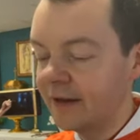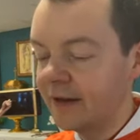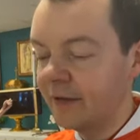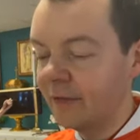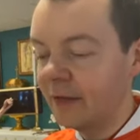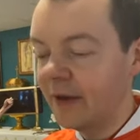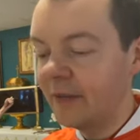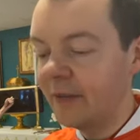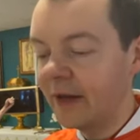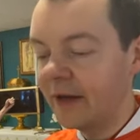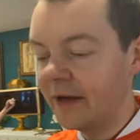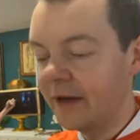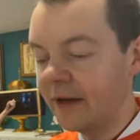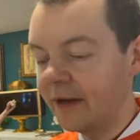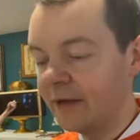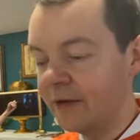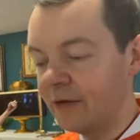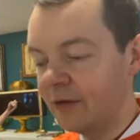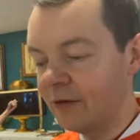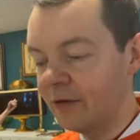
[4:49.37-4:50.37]
it's the women,
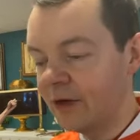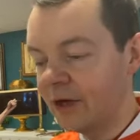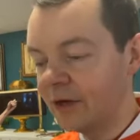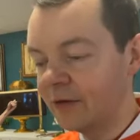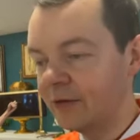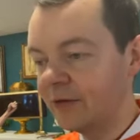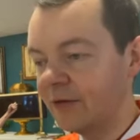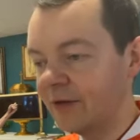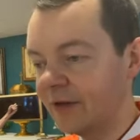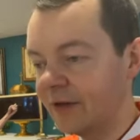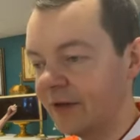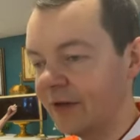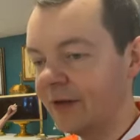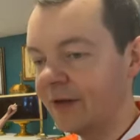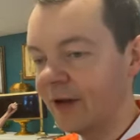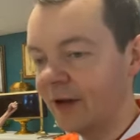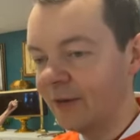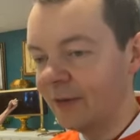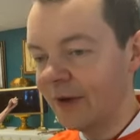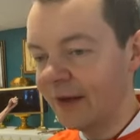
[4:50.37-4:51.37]
as you know.
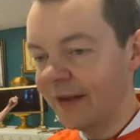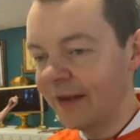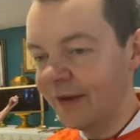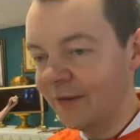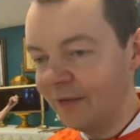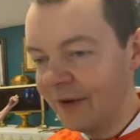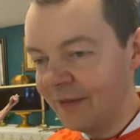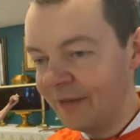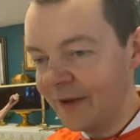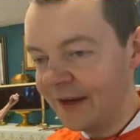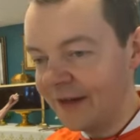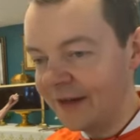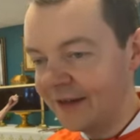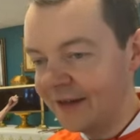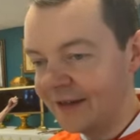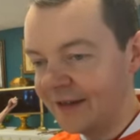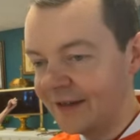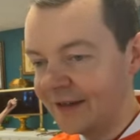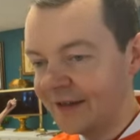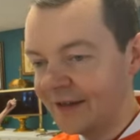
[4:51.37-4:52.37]
It's always the
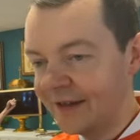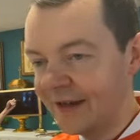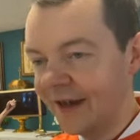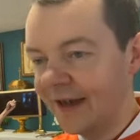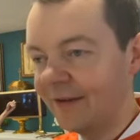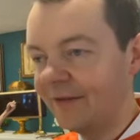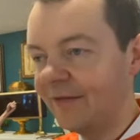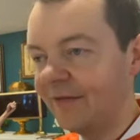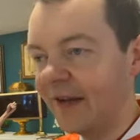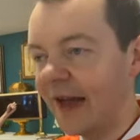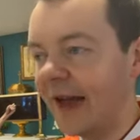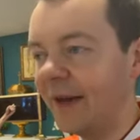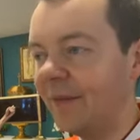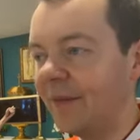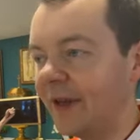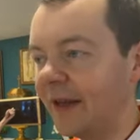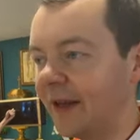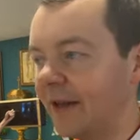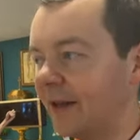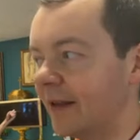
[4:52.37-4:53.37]
women. In
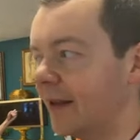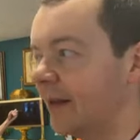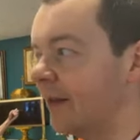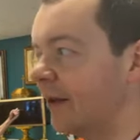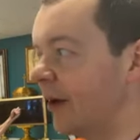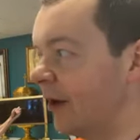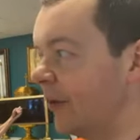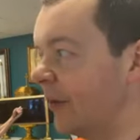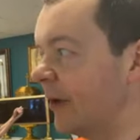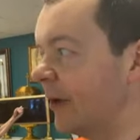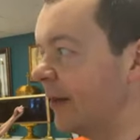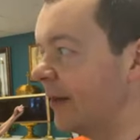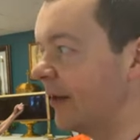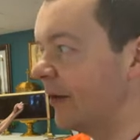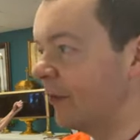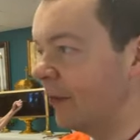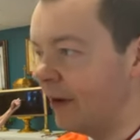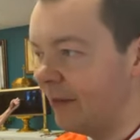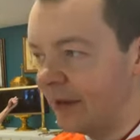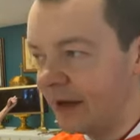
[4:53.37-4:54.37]
families, it's always
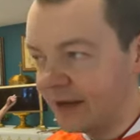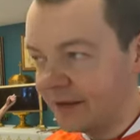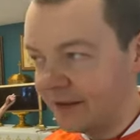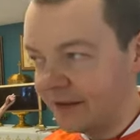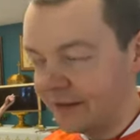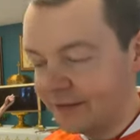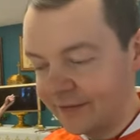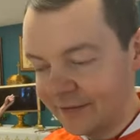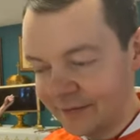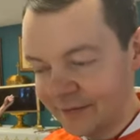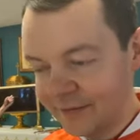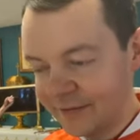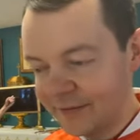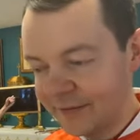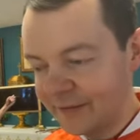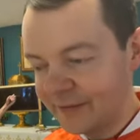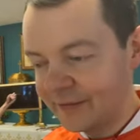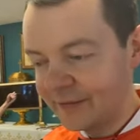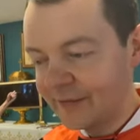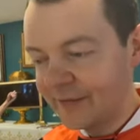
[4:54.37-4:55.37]
the woman.
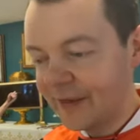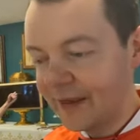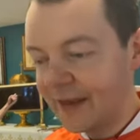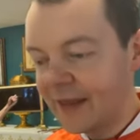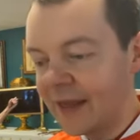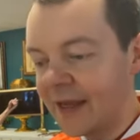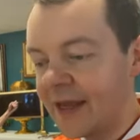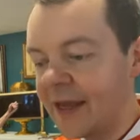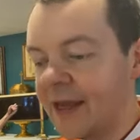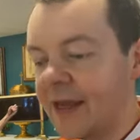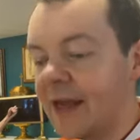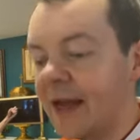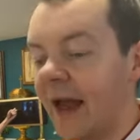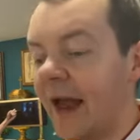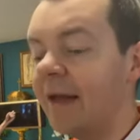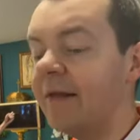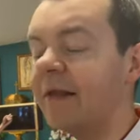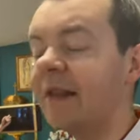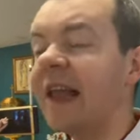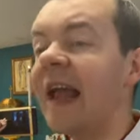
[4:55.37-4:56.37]
Hmm?
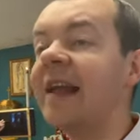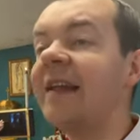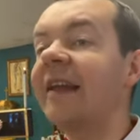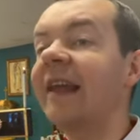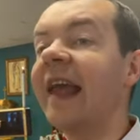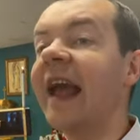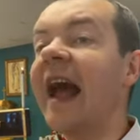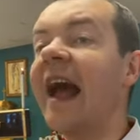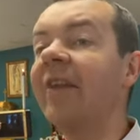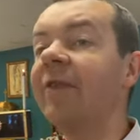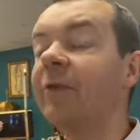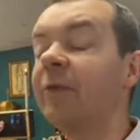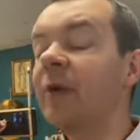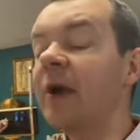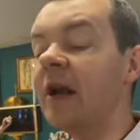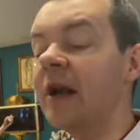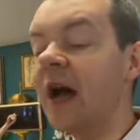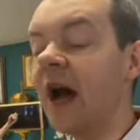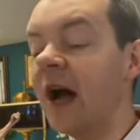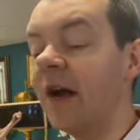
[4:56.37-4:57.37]
And St.
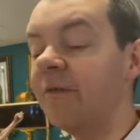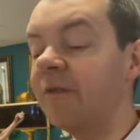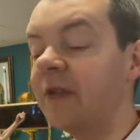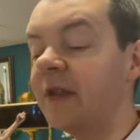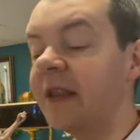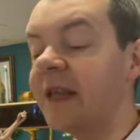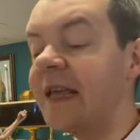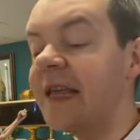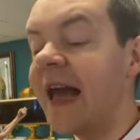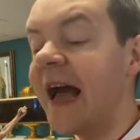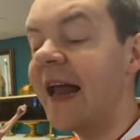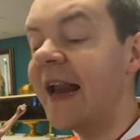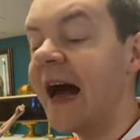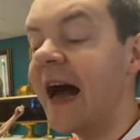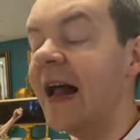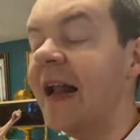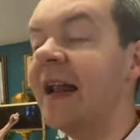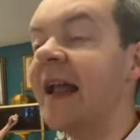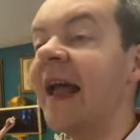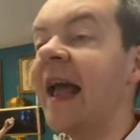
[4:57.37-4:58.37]
Catherine of
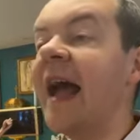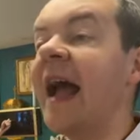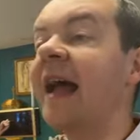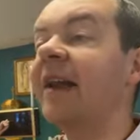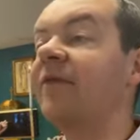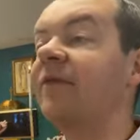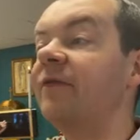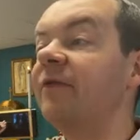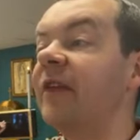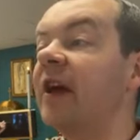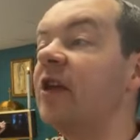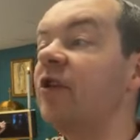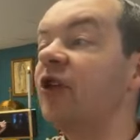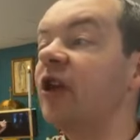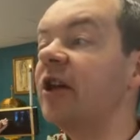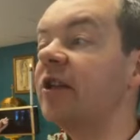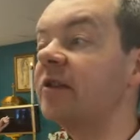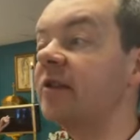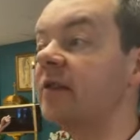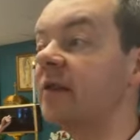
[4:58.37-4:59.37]
Siena had
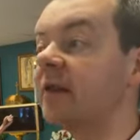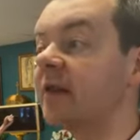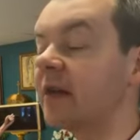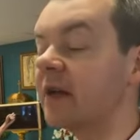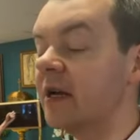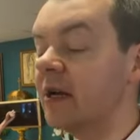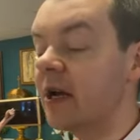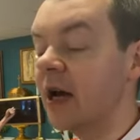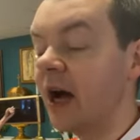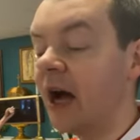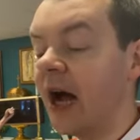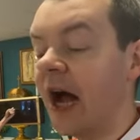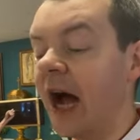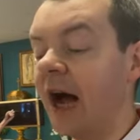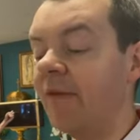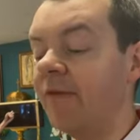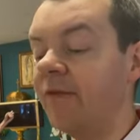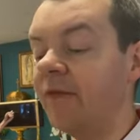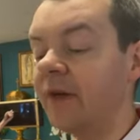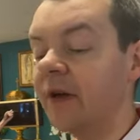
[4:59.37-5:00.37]
visions
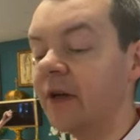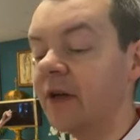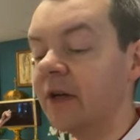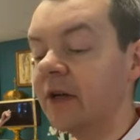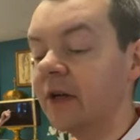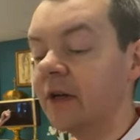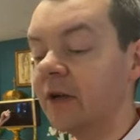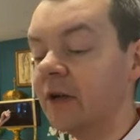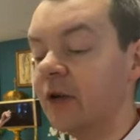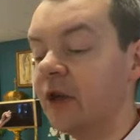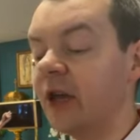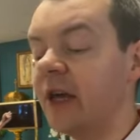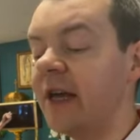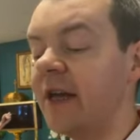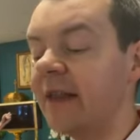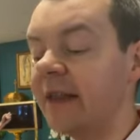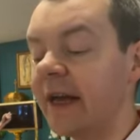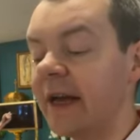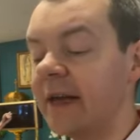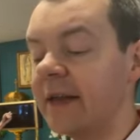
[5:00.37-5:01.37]
of
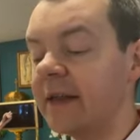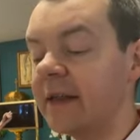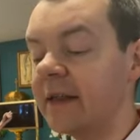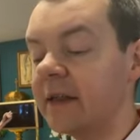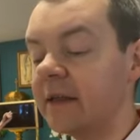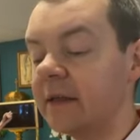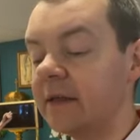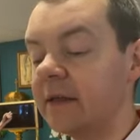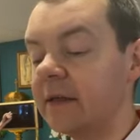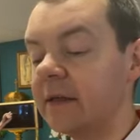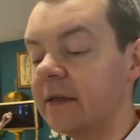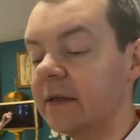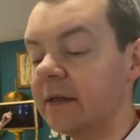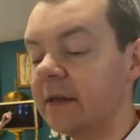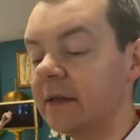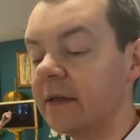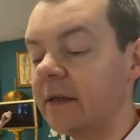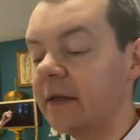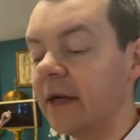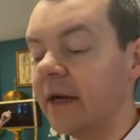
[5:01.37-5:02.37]
Jesus,
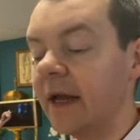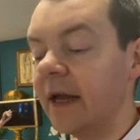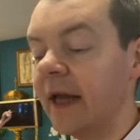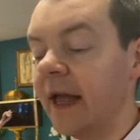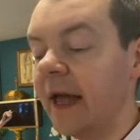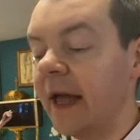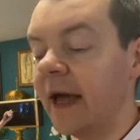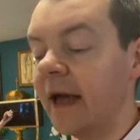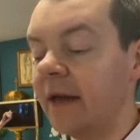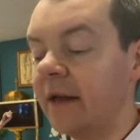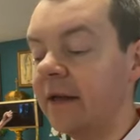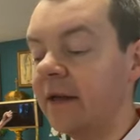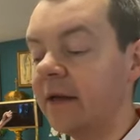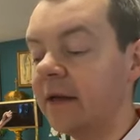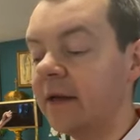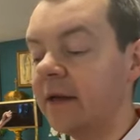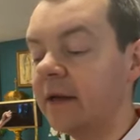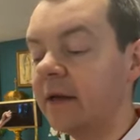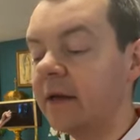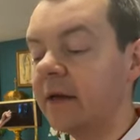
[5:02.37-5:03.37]

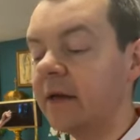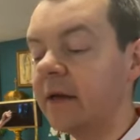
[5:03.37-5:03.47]
and